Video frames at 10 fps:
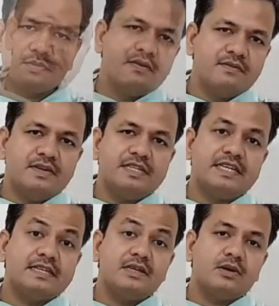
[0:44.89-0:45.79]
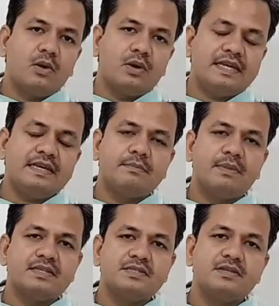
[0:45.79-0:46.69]
We will check the clotting
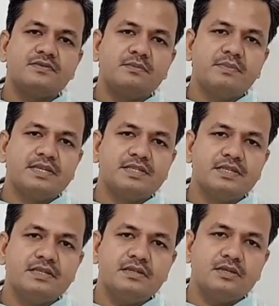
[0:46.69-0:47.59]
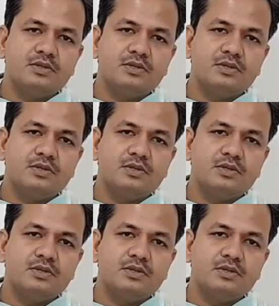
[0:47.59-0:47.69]
capacity of the patient